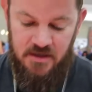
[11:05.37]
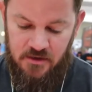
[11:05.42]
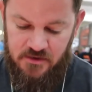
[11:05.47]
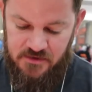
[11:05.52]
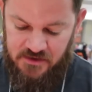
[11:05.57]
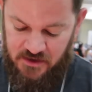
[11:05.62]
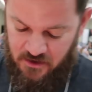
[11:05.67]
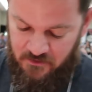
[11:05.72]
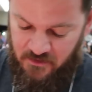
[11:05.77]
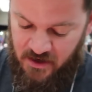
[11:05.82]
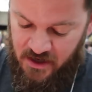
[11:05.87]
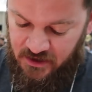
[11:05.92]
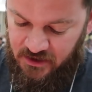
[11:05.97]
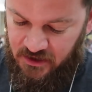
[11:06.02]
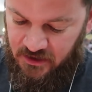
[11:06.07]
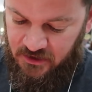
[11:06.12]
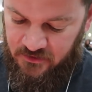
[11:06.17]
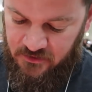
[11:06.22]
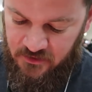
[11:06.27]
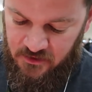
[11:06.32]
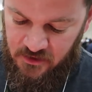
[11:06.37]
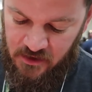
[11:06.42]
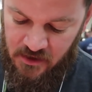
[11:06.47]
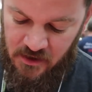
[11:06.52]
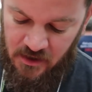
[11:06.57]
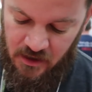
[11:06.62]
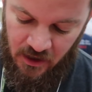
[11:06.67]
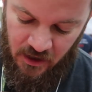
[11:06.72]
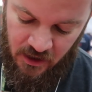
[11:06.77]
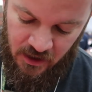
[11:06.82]
years in the making.
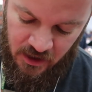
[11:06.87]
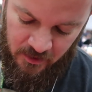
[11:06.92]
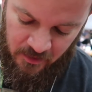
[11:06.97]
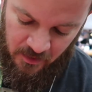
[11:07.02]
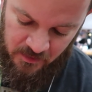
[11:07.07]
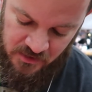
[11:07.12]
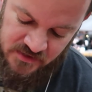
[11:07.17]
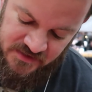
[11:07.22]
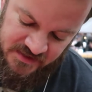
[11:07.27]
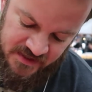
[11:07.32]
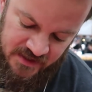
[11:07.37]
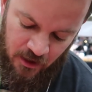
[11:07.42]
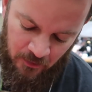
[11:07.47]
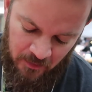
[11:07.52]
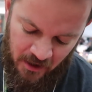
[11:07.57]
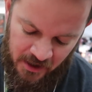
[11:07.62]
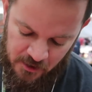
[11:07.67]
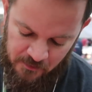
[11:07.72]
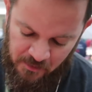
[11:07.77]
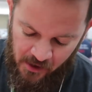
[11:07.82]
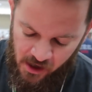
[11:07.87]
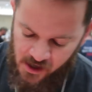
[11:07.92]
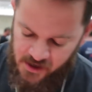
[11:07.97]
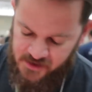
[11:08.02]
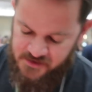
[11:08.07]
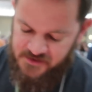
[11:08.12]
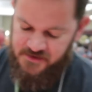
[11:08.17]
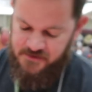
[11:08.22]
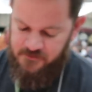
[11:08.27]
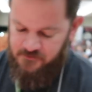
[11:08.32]
You see albino
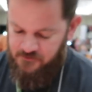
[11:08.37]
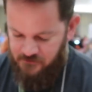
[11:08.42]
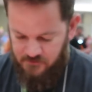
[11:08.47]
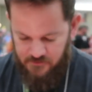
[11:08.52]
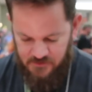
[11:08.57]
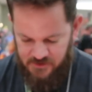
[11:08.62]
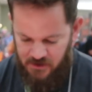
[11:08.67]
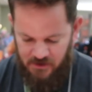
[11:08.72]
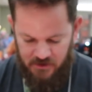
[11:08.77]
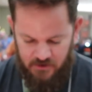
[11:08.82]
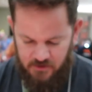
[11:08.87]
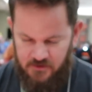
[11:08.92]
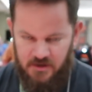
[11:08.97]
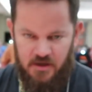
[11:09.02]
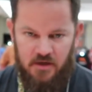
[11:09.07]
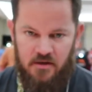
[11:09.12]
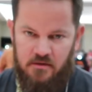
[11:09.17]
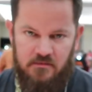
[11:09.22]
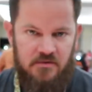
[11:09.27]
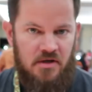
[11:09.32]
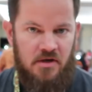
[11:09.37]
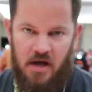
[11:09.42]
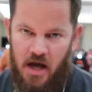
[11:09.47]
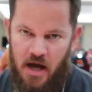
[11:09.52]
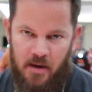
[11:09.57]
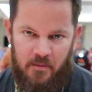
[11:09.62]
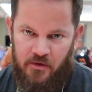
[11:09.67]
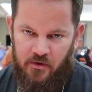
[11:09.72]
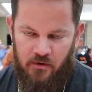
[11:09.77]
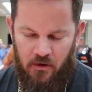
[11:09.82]
pieds. They're
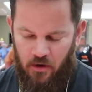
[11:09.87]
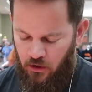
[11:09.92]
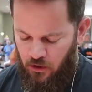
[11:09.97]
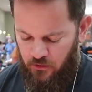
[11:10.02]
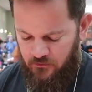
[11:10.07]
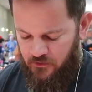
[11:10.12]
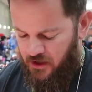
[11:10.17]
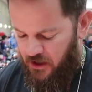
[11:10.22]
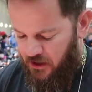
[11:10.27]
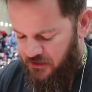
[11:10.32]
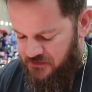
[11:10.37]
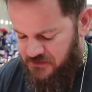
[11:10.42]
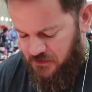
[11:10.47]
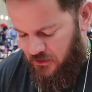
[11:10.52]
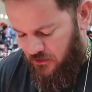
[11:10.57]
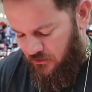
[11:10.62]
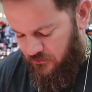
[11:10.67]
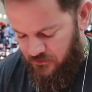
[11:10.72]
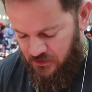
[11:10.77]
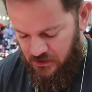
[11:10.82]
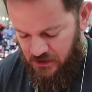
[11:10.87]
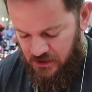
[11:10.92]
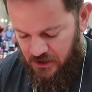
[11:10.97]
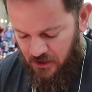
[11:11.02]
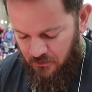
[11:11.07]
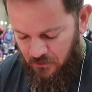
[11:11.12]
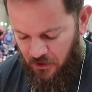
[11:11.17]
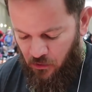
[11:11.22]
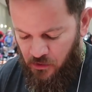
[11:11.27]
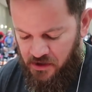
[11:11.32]
common. They're all over now.
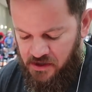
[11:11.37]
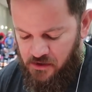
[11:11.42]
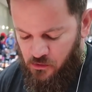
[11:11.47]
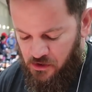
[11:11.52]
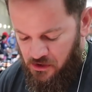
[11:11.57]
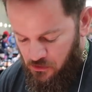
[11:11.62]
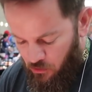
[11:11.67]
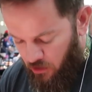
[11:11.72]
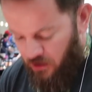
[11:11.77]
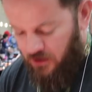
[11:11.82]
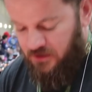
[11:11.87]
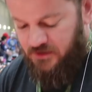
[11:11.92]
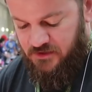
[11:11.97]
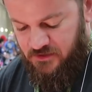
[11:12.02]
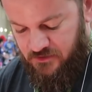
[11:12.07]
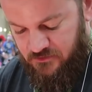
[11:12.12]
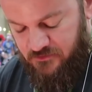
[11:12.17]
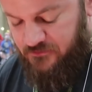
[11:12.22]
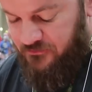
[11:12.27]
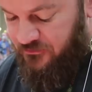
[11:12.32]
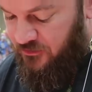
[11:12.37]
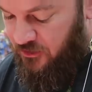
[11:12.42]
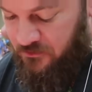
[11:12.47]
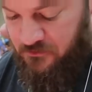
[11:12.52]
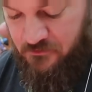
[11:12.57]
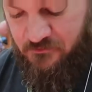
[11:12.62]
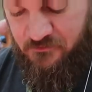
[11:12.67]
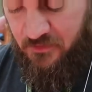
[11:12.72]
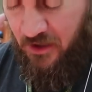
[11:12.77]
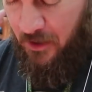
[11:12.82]
But we worked
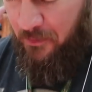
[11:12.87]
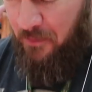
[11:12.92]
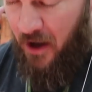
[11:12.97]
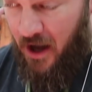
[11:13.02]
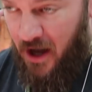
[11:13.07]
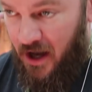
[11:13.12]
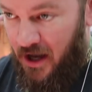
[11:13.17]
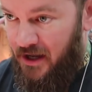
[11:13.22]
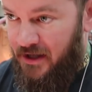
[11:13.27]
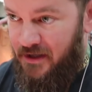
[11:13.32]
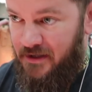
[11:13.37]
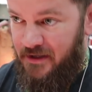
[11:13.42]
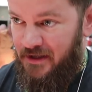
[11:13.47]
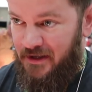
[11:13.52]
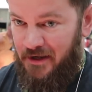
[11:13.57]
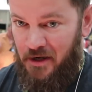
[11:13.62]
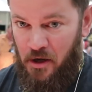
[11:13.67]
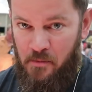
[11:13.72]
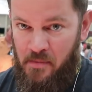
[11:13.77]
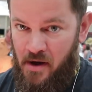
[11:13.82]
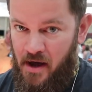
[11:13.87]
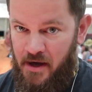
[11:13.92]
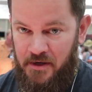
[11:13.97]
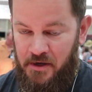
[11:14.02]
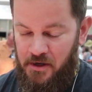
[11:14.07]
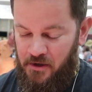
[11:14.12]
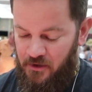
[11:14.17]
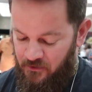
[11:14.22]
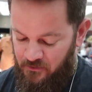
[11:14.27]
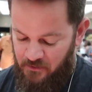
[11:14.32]
from a pied and an
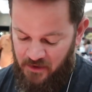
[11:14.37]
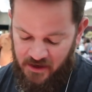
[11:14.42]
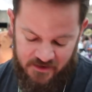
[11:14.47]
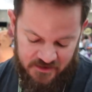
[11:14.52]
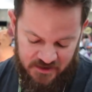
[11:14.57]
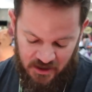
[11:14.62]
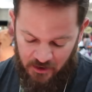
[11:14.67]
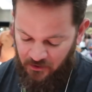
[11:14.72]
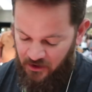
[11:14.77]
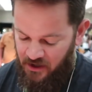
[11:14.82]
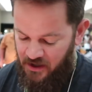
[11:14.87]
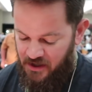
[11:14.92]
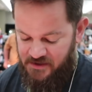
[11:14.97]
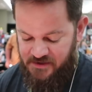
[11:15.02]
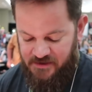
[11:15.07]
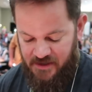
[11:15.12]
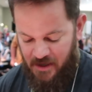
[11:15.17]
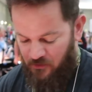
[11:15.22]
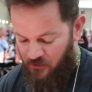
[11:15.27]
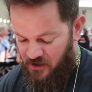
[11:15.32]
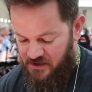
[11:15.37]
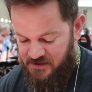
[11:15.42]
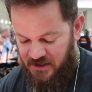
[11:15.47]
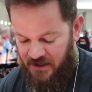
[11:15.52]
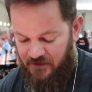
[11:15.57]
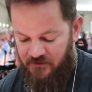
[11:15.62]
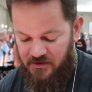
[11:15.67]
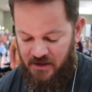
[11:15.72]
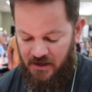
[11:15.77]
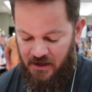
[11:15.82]
albino, made the double heads, kept raising
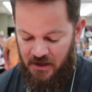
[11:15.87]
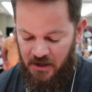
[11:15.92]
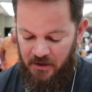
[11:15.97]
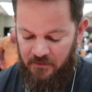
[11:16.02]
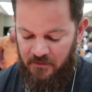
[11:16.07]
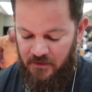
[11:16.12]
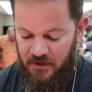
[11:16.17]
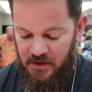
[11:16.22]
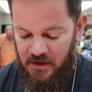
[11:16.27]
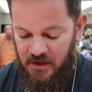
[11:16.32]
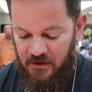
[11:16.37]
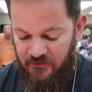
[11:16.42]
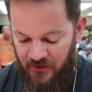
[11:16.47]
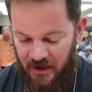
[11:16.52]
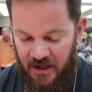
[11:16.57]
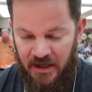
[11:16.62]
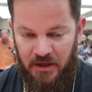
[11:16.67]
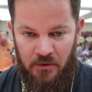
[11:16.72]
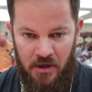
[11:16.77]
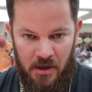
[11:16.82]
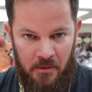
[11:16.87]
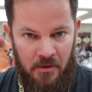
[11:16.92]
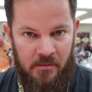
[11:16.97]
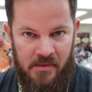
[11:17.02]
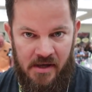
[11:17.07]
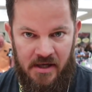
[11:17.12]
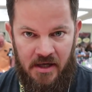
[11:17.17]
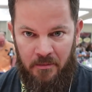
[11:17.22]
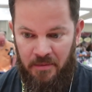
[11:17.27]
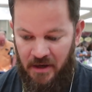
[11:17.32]
everything up. Finally, we're able to
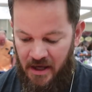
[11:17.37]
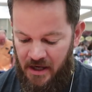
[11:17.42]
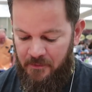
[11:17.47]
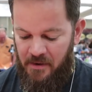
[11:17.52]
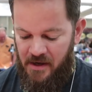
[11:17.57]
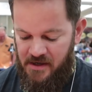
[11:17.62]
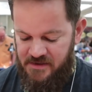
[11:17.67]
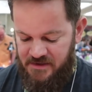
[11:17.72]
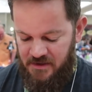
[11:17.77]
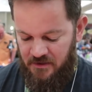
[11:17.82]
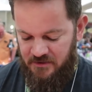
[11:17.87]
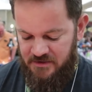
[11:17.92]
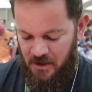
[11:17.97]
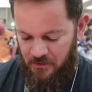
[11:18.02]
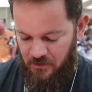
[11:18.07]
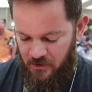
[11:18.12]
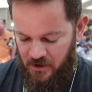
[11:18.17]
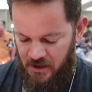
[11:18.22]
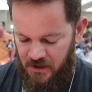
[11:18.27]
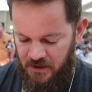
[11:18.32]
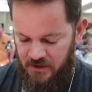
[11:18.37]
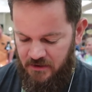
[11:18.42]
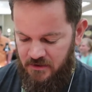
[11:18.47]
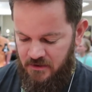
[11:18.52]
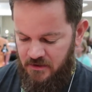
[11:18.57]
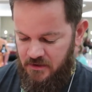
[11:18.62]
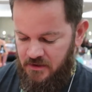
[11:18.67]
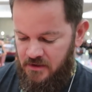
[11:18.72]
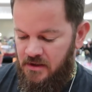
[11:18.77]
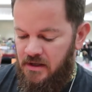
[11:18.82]
make a black pastel double head.
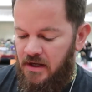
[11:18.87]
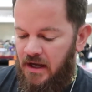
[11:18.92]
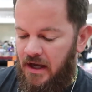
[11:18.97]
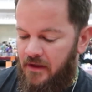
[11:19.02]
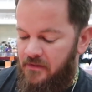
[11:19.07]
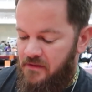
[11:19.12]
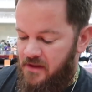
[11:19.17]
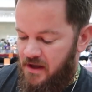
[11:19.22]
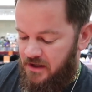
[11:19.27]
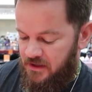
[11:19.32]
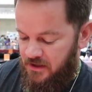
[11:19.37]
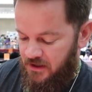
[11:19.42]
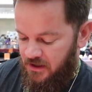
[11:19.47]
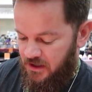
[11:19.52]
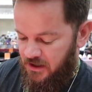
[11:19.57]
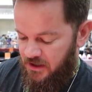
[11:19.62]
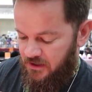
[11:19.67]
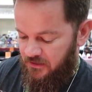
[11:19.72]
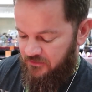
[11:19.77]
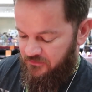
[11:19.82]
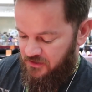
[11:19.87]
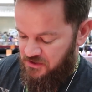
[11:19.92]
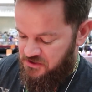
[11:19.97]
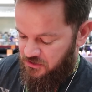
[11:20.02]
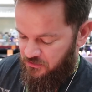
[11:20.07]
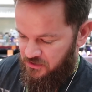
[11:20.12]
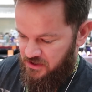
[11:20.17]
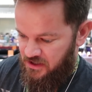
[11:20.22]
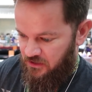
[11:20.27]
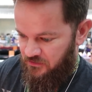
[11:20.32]
And then
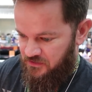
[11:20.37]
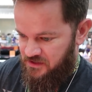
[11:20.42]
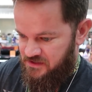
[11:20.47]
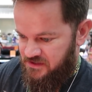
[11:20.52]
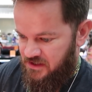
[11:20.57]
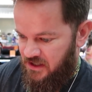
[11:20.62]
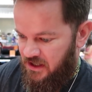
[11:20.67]
eventually we hit on this